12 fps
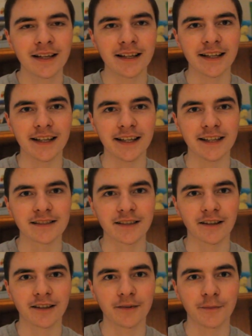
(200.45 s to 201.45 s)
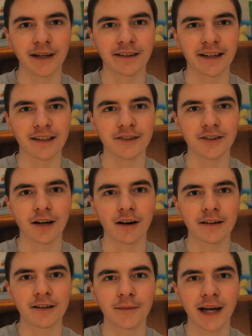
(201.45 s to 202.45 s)
He started appearing in
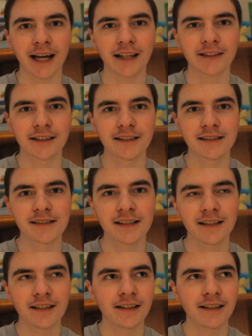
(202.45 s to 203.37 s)
dark matches.